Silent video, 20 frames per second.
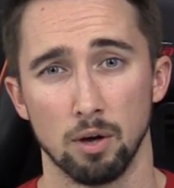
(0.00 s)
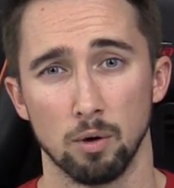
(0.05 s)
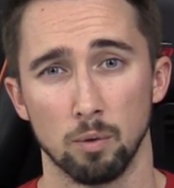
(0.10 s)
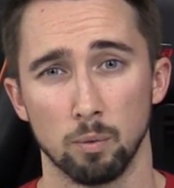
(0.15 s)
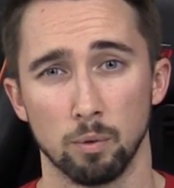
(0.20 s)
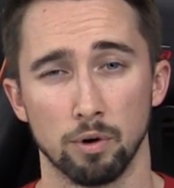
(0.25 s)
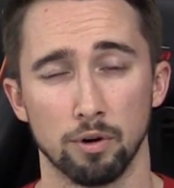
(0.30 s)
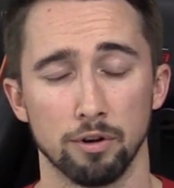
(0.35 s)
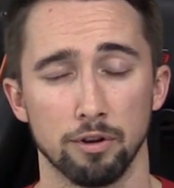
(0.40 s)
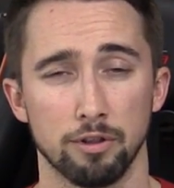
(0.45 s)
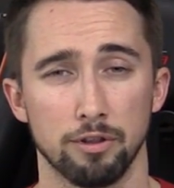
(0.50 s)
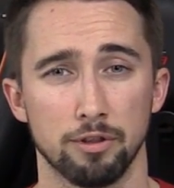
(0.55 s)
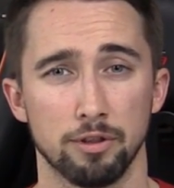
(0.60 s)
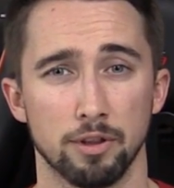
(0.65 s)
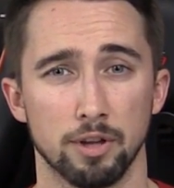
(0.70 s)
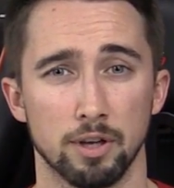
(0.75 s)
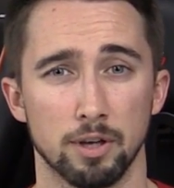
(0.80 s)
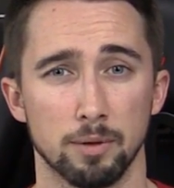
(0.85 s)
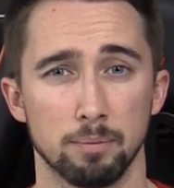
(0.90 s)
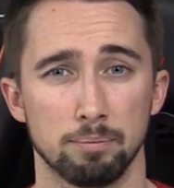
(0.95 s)
worth
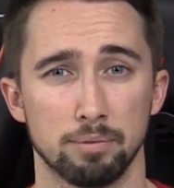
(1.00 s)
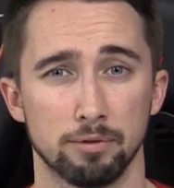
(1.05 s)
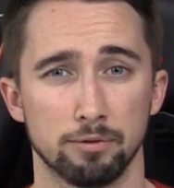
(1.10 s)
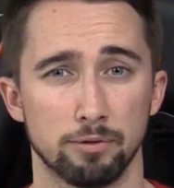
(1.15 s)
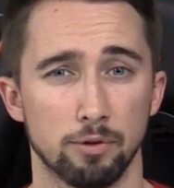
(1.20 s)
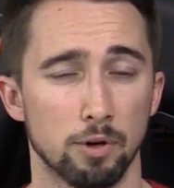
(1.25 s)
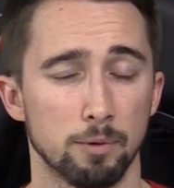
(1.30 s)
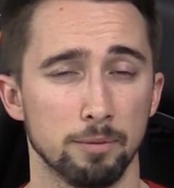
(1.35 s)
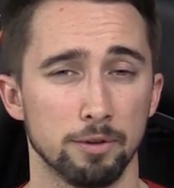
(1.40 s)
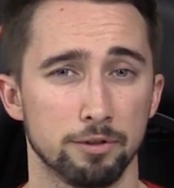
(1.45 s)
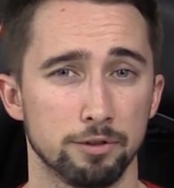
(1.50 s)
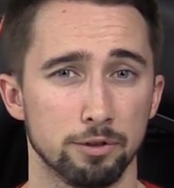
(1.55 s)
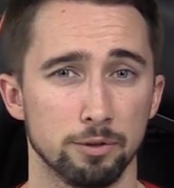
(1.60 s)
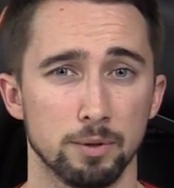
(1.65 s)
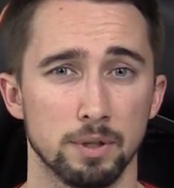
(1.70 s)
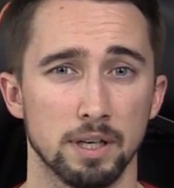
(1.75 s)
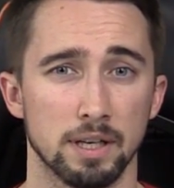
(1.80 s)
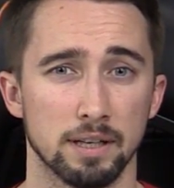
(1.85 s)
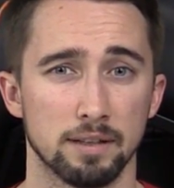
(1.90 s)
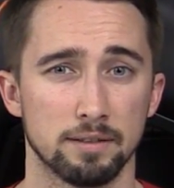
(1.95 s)
the performance you
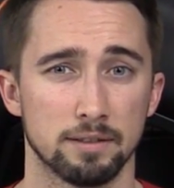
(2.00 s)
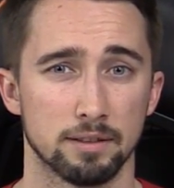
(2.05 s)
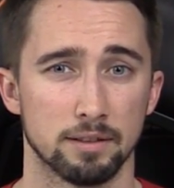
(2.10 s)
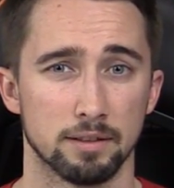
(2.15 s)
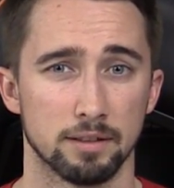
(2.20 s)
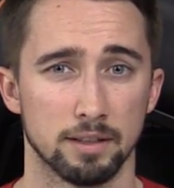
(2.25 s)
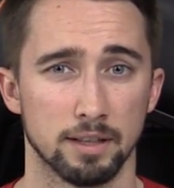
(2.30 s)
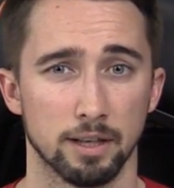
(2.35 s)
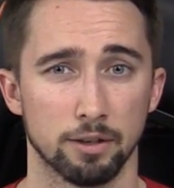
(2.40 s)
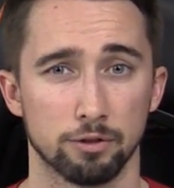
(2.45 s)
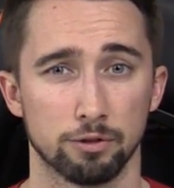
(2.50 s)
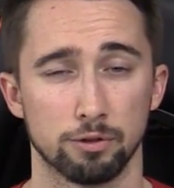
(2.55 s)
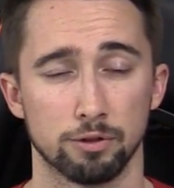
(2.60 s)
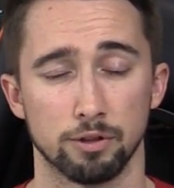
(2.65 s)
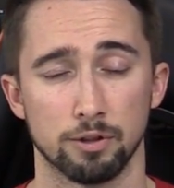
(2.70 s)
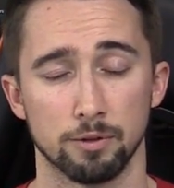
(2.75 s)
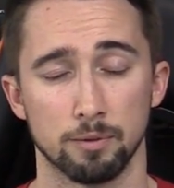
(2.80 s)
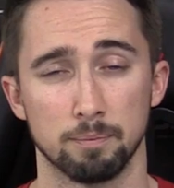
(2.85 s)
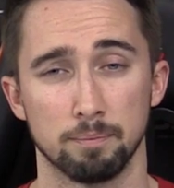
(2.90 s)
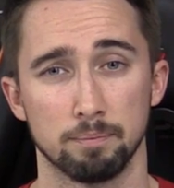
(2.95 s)
get and the
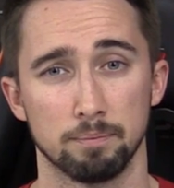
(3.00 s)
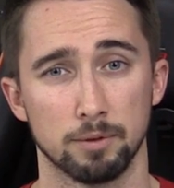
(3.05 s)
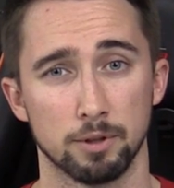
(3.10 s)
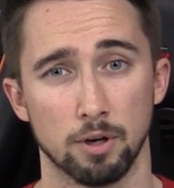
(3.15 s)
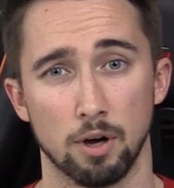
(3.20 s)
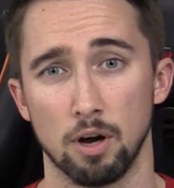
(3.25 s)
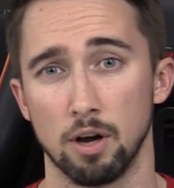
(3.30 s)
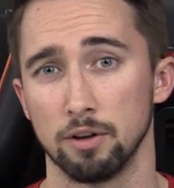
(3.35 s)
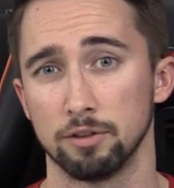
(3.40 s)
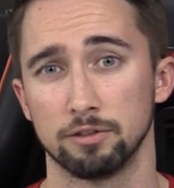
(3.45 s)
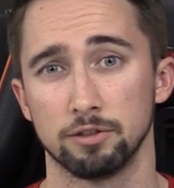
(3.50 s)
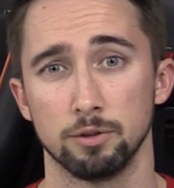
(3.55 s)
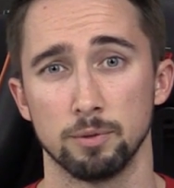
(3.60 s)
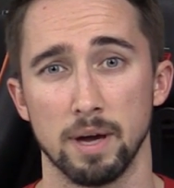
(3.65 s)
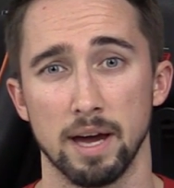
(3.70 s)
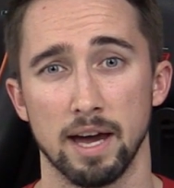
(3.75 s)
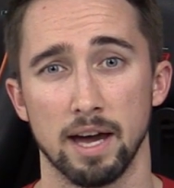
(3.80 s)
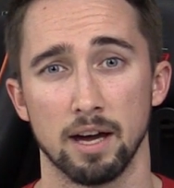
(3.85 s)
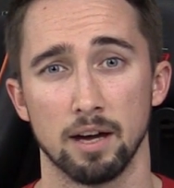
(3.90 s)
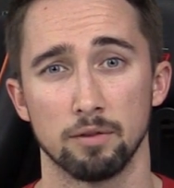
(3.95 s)
extra costs you
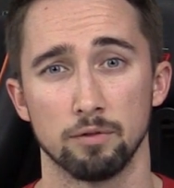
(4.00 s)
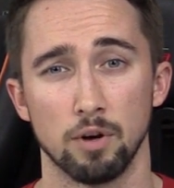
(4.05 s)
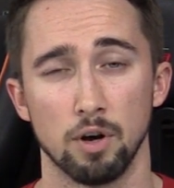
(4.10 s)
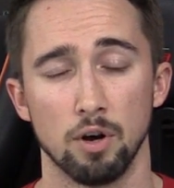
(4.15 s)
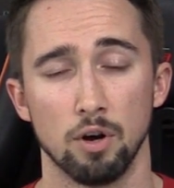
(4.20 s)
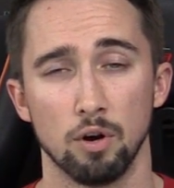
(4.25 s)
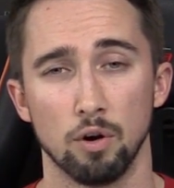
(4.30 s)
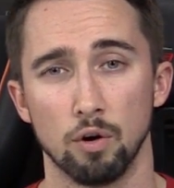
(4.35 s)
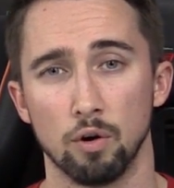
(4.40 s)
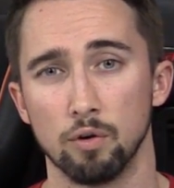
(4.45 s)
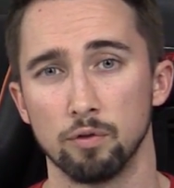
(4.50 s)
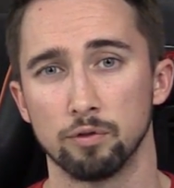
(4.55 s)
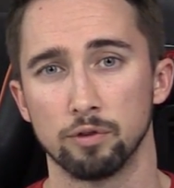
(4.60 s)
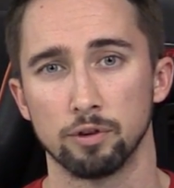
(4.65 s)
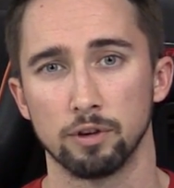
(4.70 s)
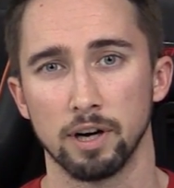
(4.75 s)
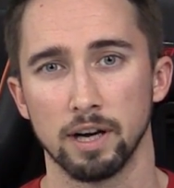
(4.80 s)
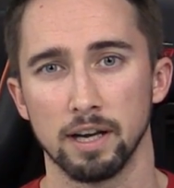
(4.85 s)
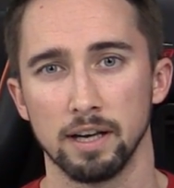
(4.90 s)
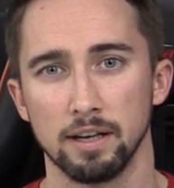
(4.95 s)
have
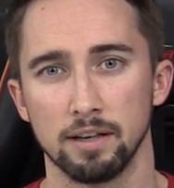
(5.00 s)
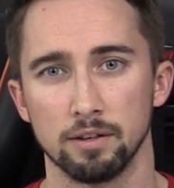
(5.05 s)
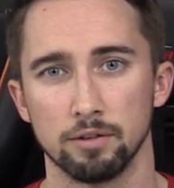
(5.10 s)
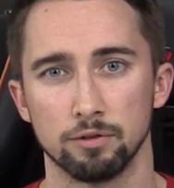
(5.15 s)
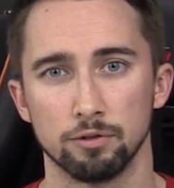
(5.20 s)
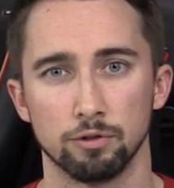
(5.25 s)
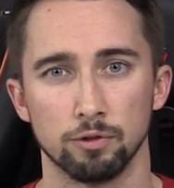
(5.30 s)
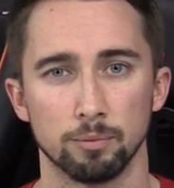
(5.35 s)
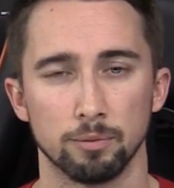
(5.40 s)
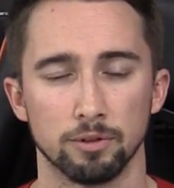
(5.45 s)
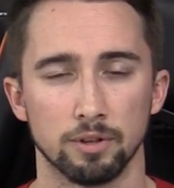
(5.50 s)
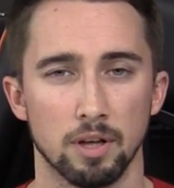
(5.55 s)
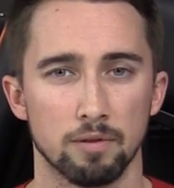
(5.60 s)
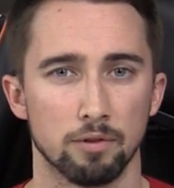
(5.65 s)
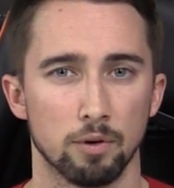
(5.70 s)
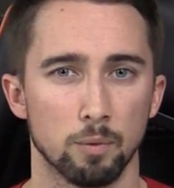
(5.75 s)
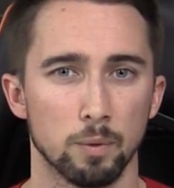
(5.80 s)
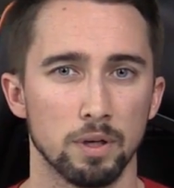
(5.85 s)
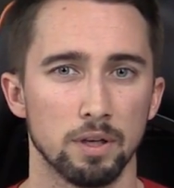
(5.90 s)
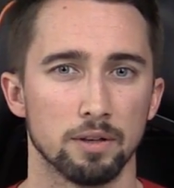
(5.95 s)
over a consumer
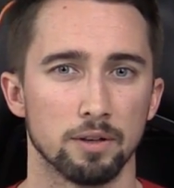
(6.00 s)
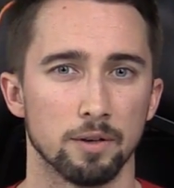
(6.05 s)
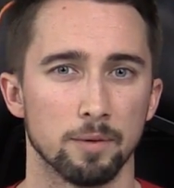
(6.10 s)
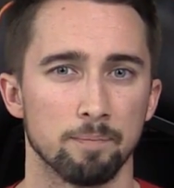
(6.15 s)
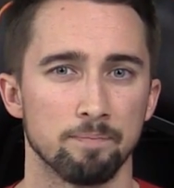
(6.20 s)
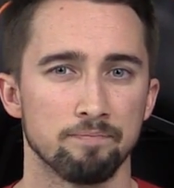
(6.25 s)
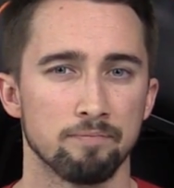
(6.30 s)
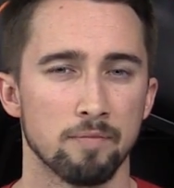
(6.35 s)
level wheel?